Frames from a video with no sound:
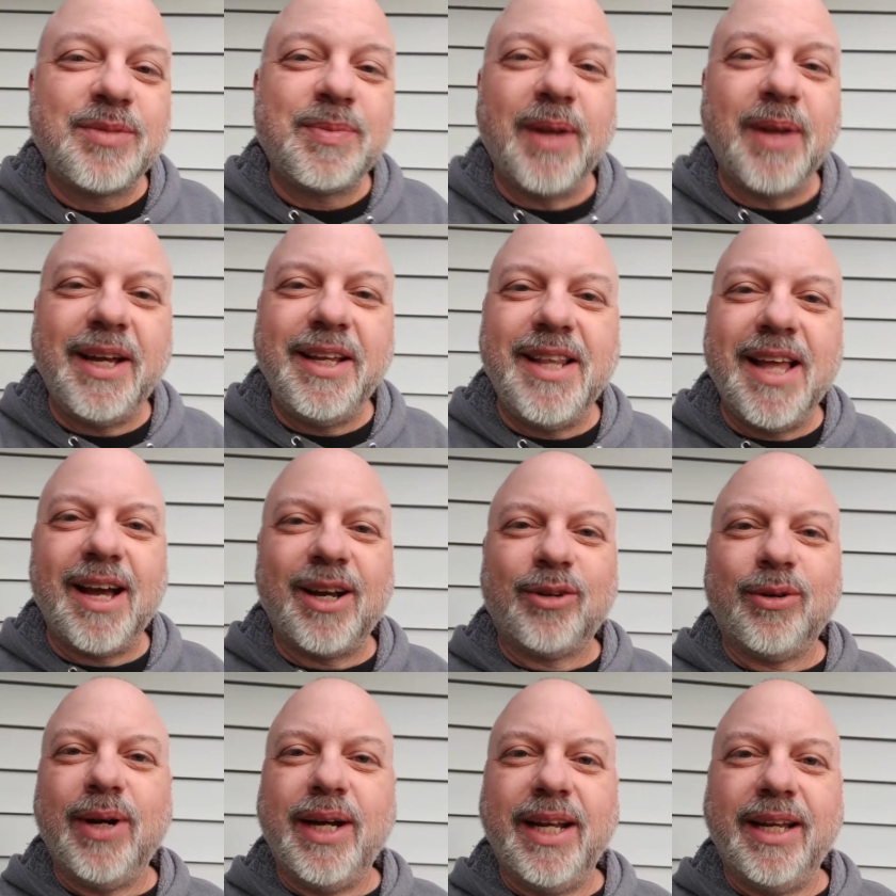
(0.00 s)
explain
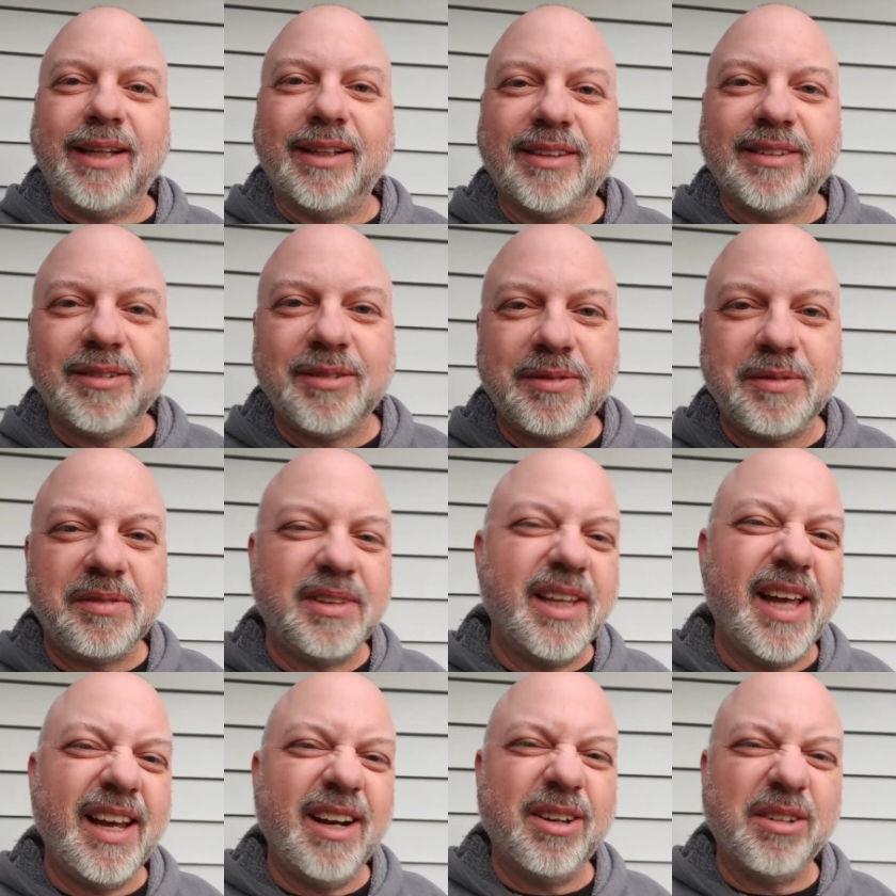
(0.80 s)
that greeting
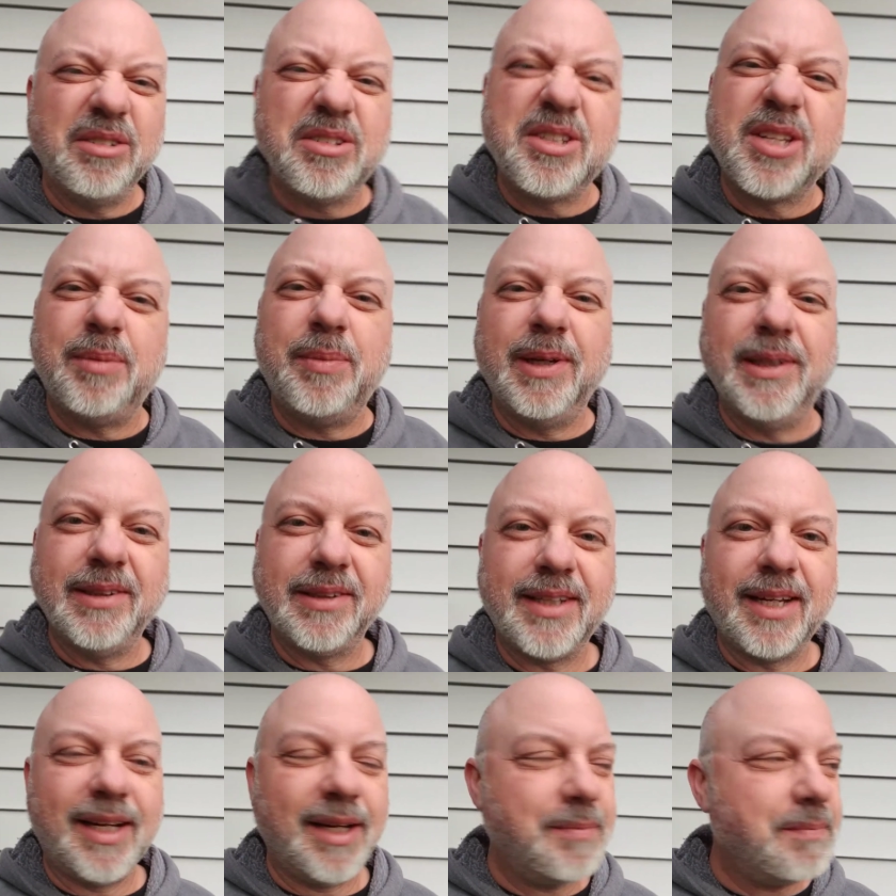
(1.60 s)
later, some
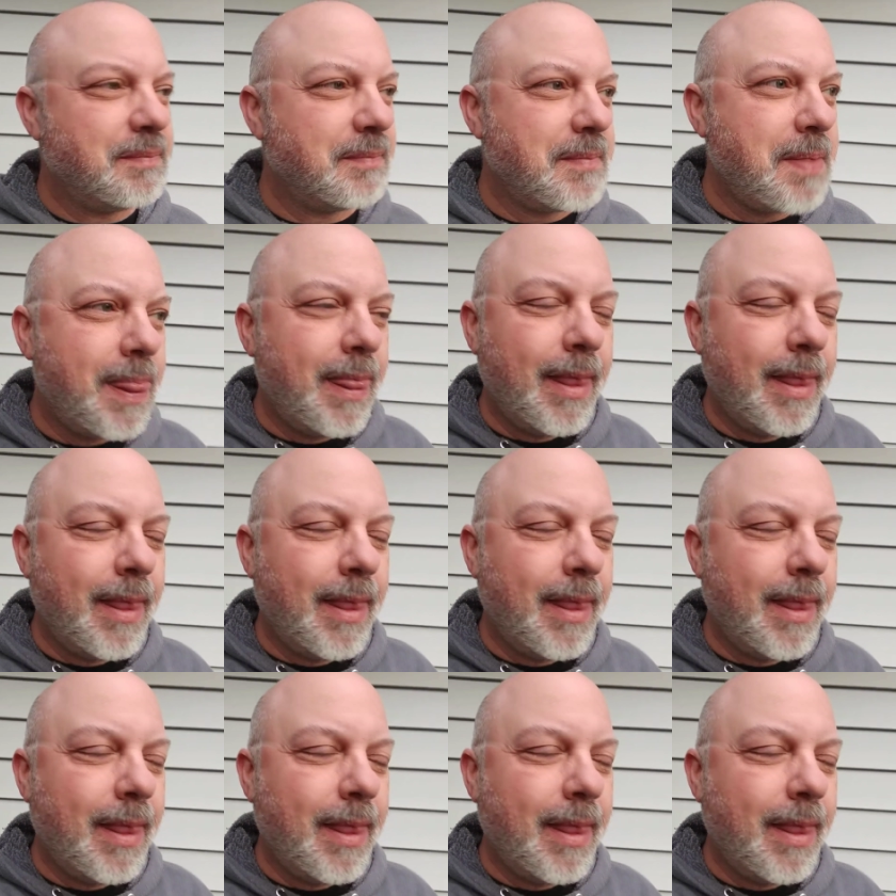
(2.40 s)
other time.